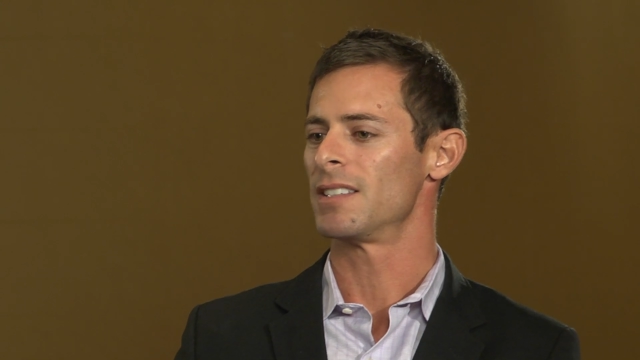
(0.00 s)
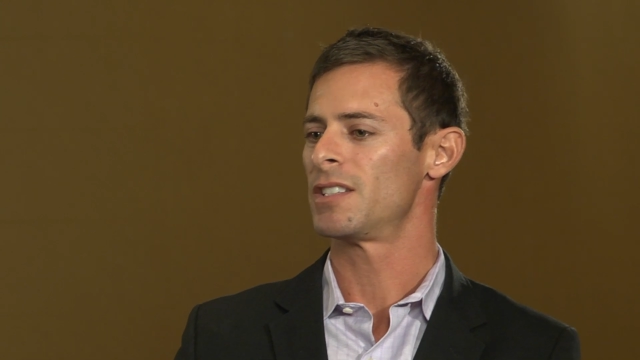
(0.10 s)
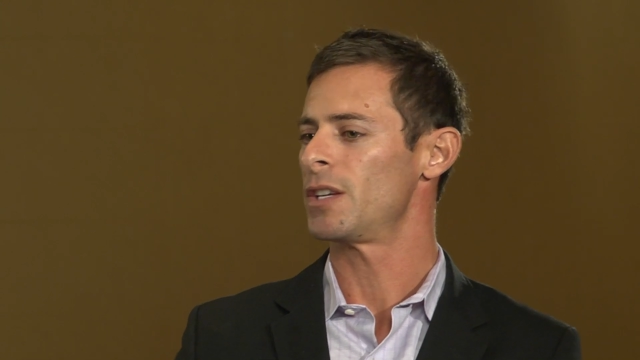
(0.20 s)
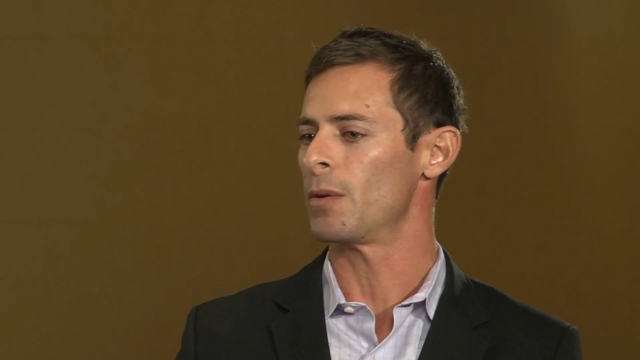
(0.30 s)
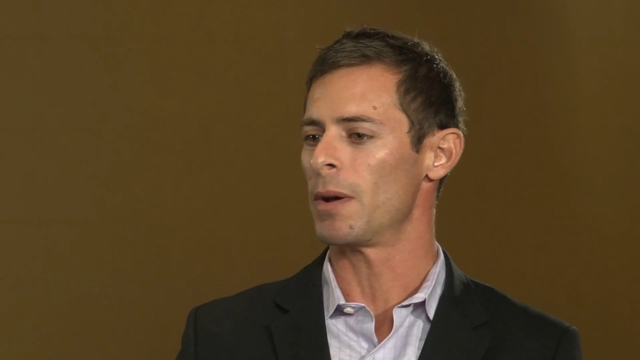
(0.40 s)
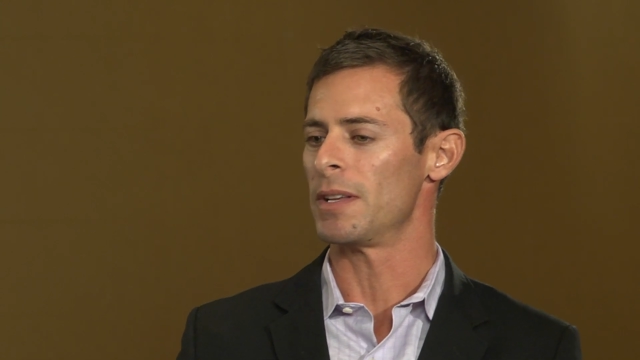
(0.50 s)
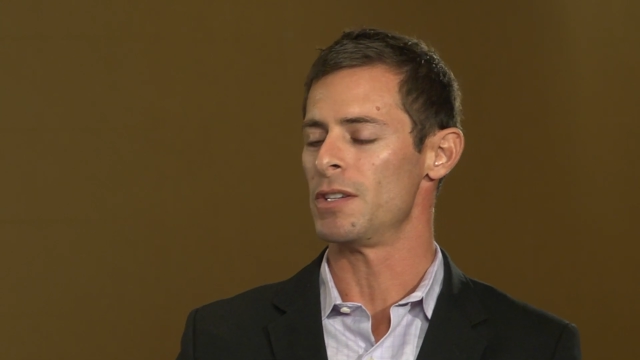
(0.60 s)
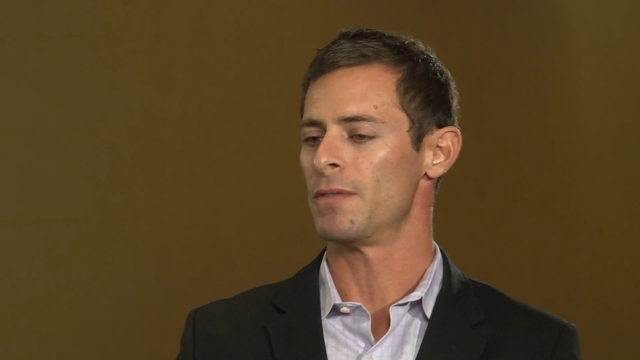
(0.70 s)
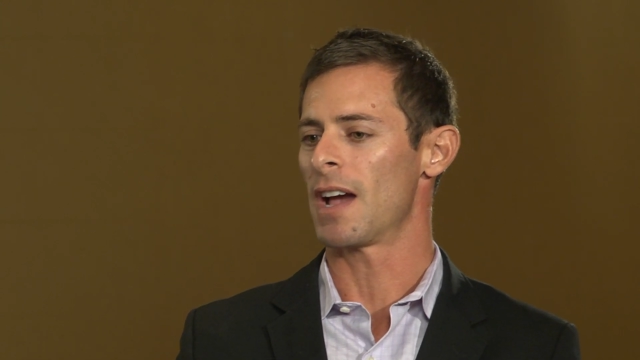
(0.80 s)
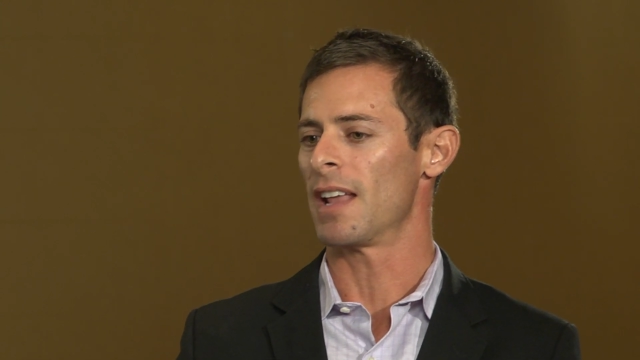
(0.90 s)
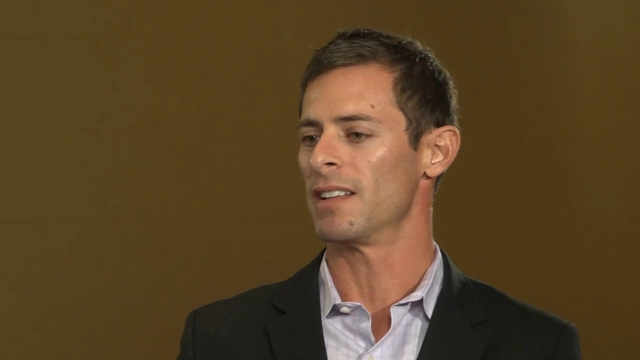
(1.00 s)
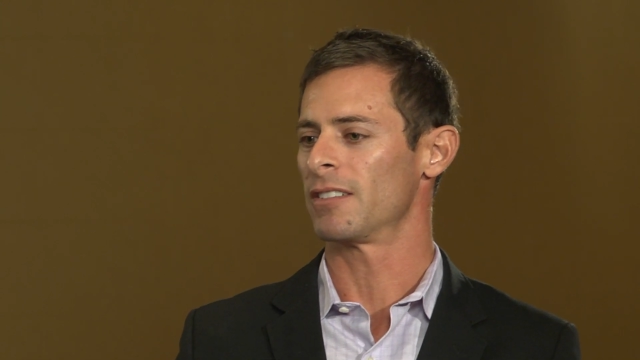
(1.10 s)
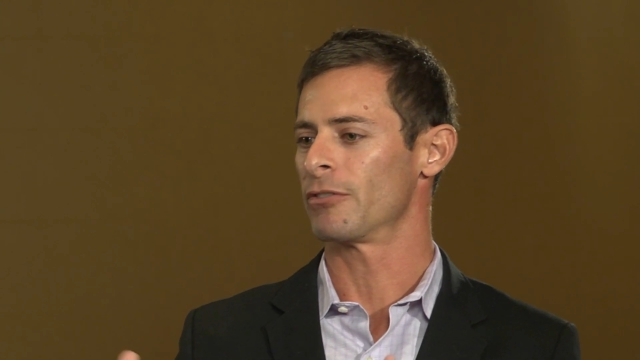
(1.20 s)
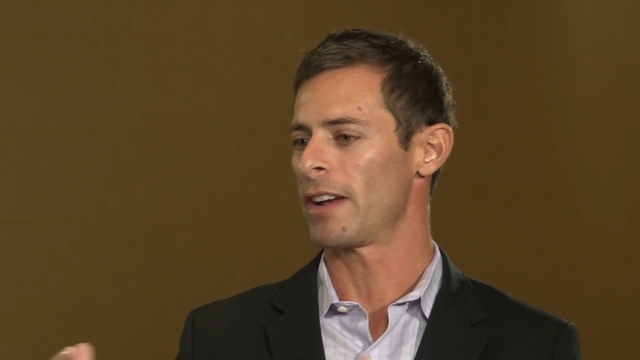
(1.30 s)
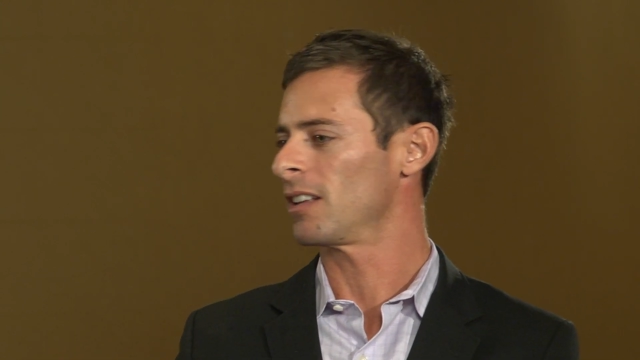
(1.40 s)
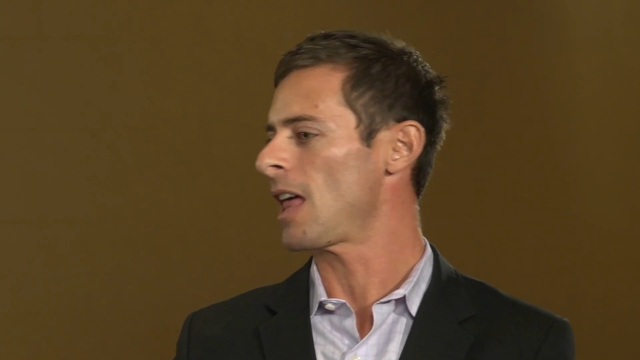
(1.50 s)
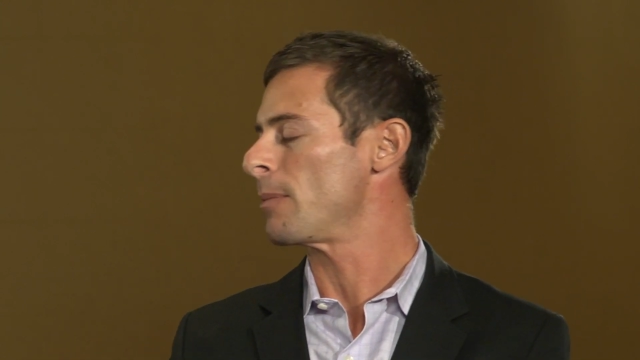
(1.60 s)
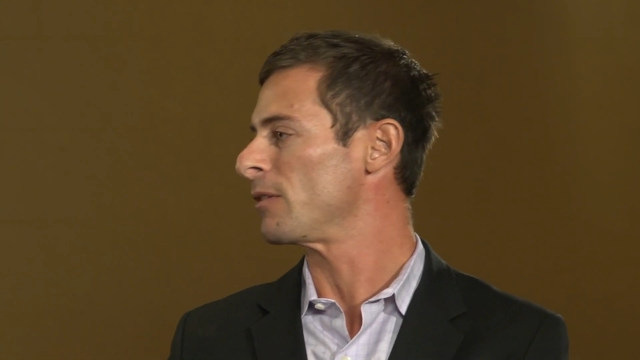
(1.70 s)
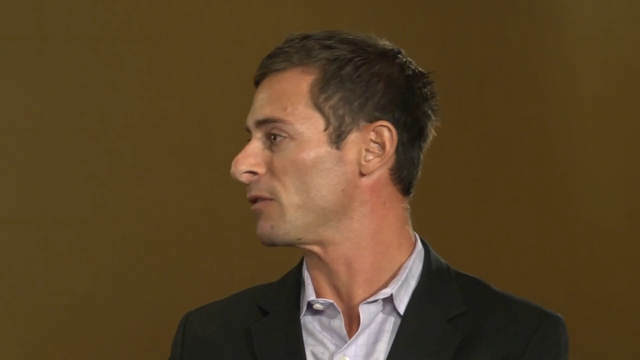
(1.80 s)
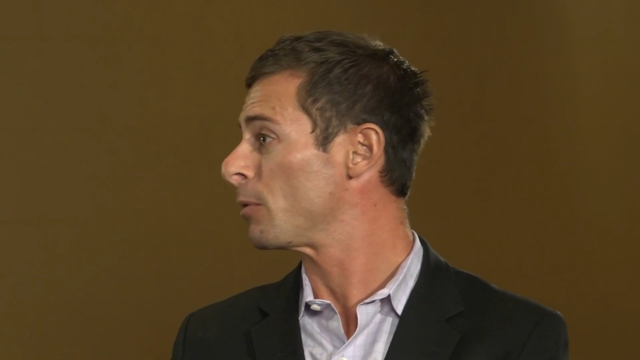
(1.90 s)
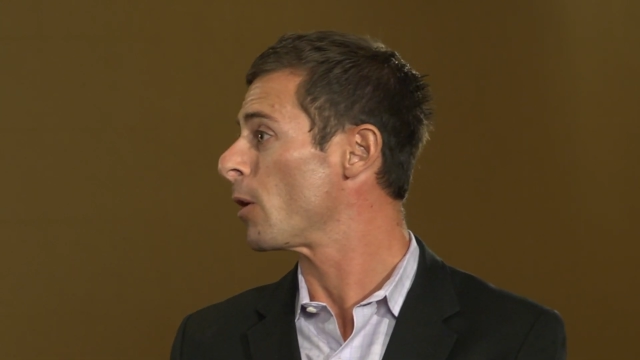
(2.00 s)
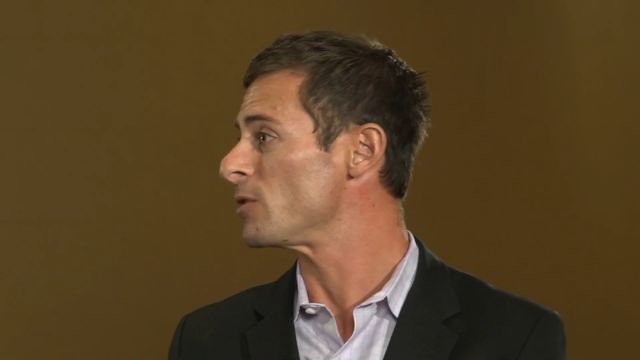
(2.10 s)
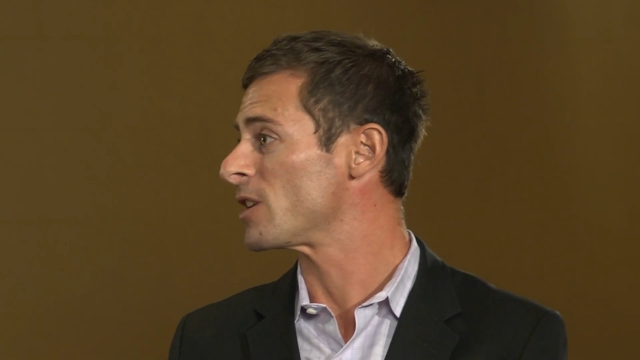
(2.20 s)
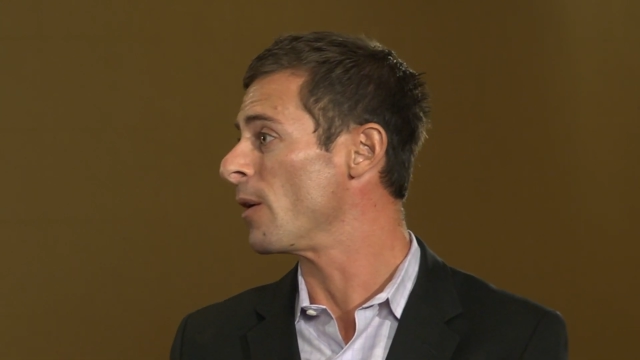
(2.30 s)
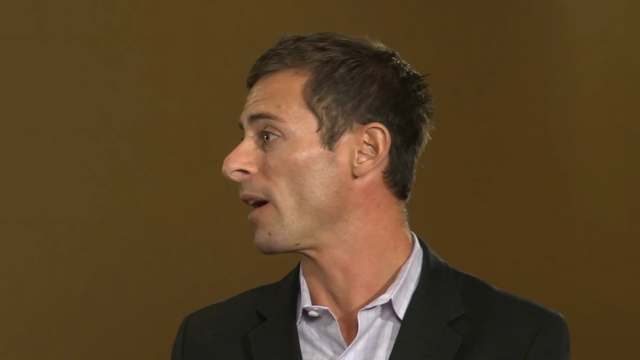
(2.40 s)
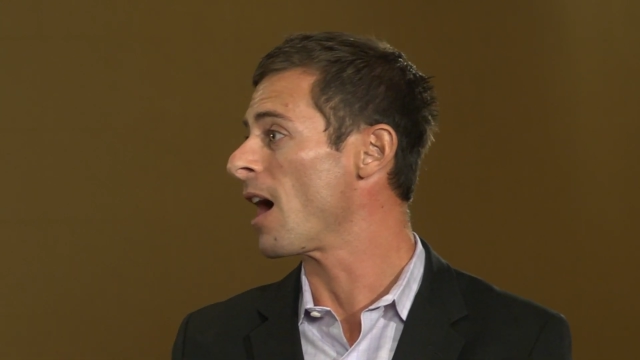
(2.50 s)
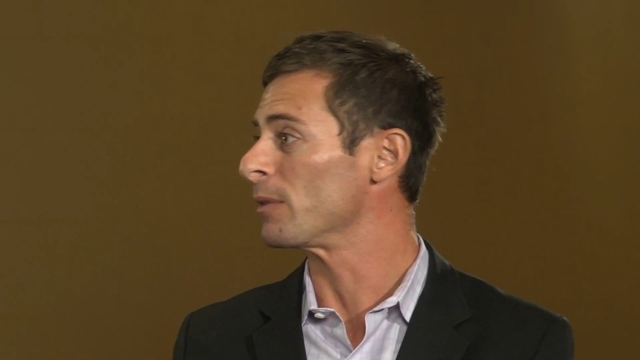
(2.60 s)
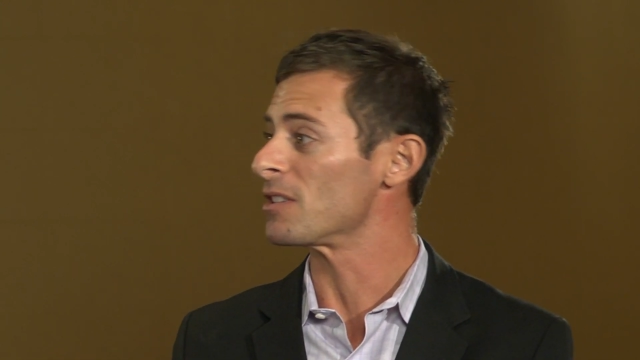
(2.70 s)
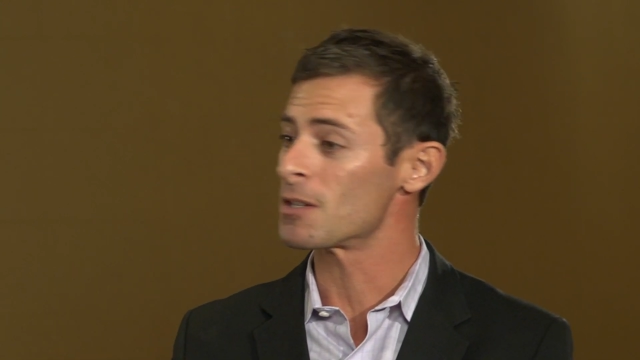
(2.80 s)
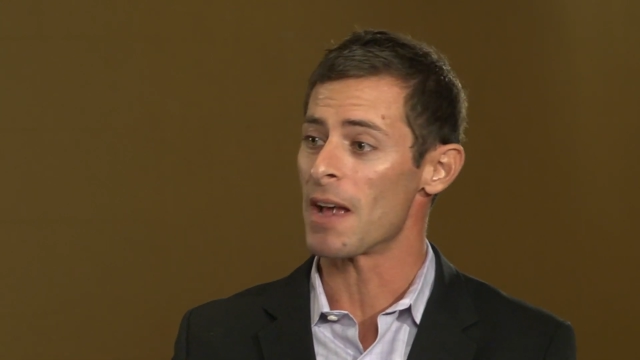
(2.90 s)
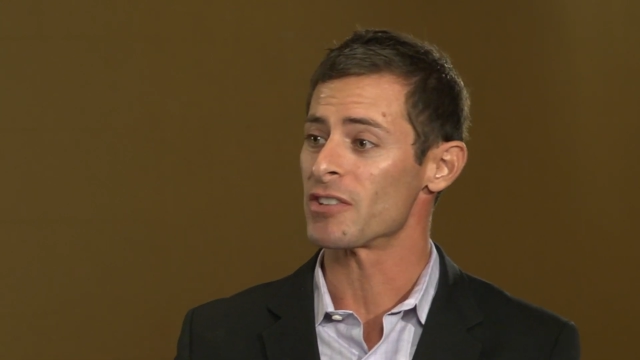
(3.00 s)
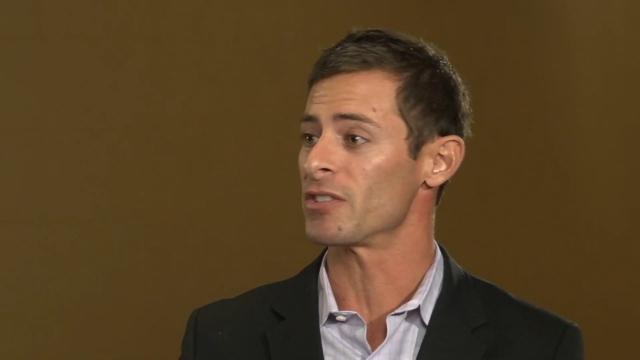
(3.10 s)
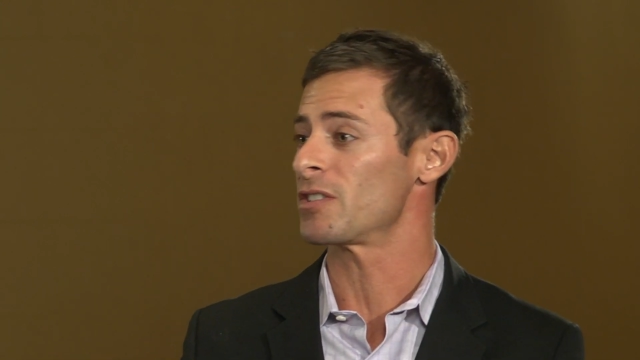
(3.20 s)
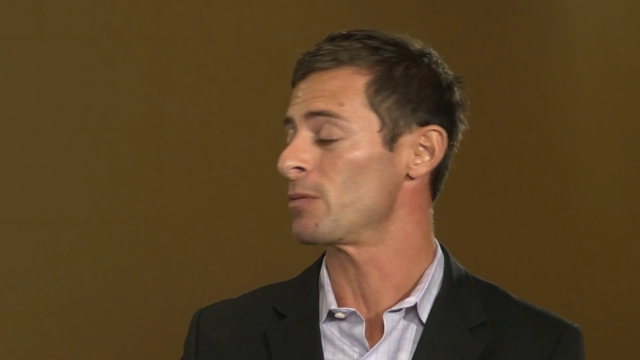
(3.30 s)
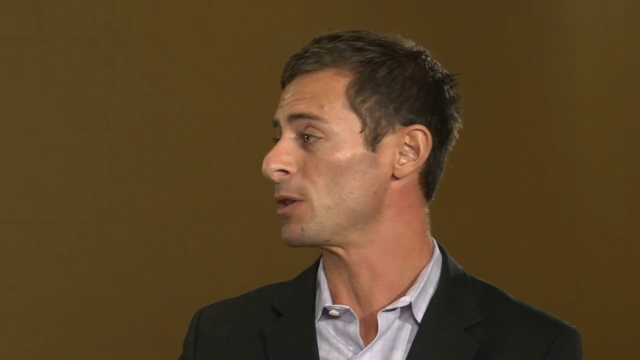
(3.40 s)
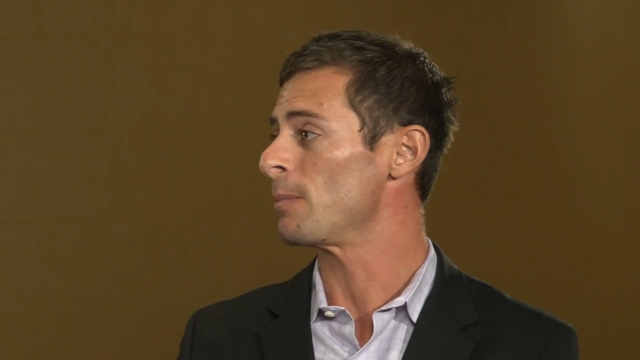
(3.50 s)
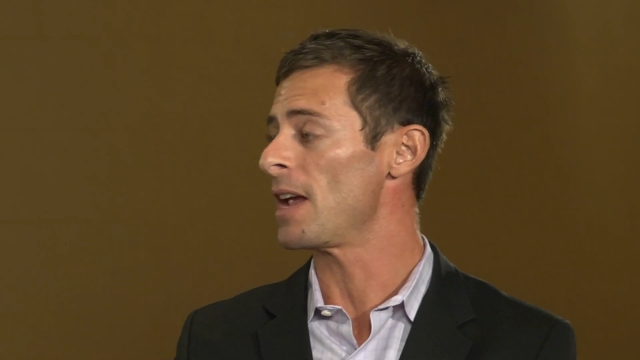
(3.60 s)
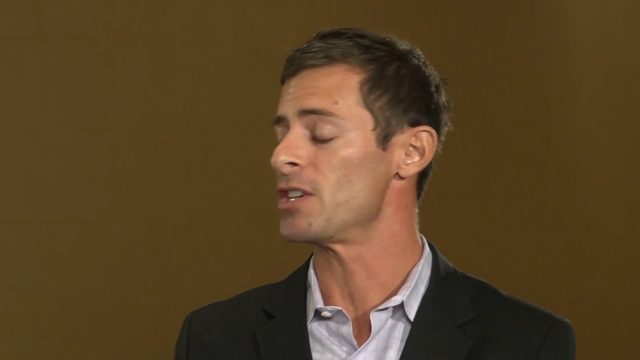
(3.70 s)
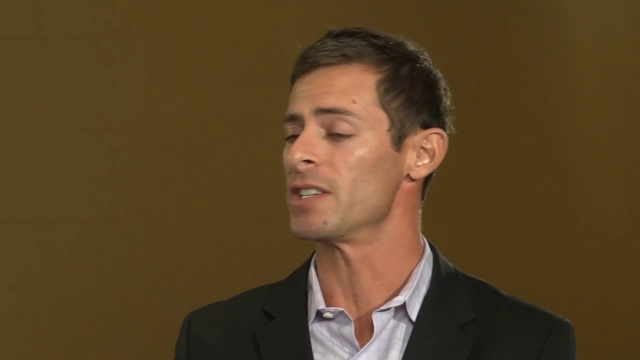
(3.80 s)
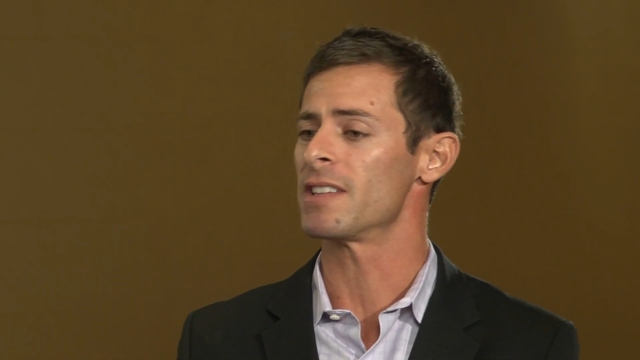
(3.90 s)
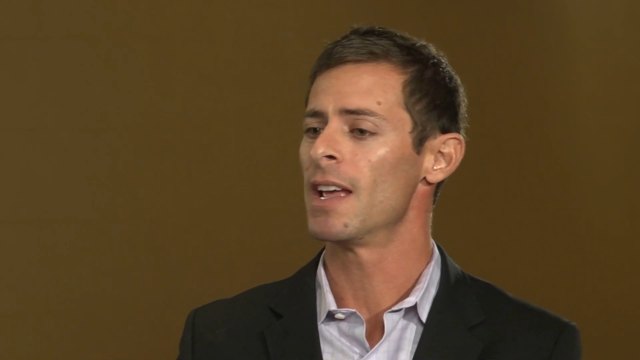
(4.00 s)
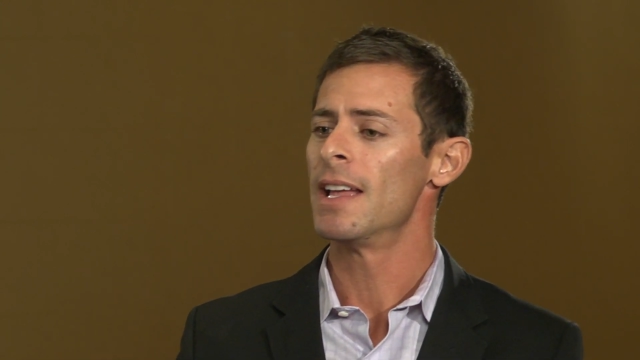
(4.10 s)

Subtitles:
too, and you've got a great collaborative approach going on with the specialists and with the patients.